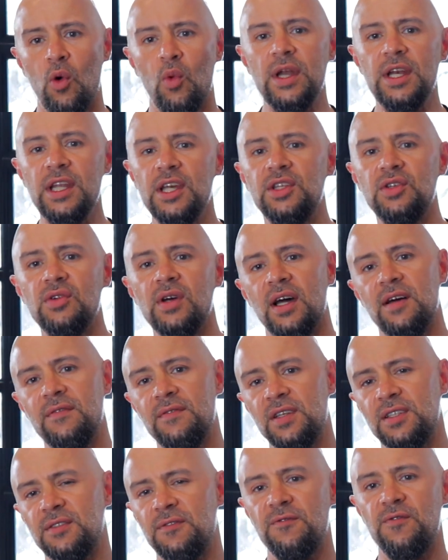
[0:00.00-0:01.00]
We need to
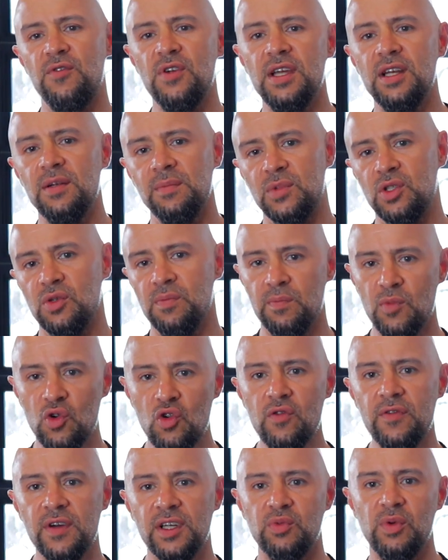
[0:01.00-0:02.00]
have this freedom to
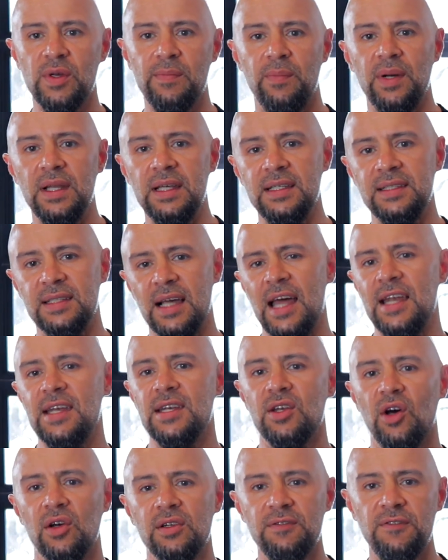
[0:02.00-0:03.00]
move as we please
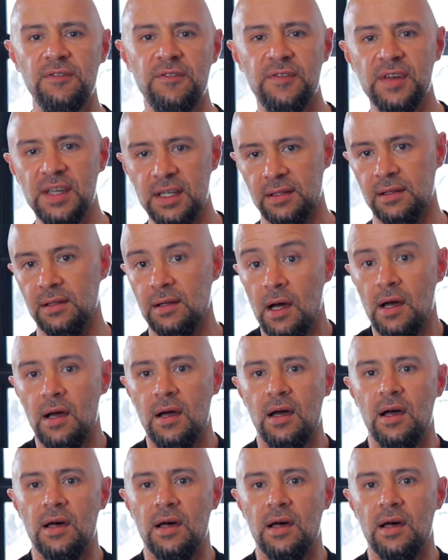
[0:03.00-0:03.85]
and not feel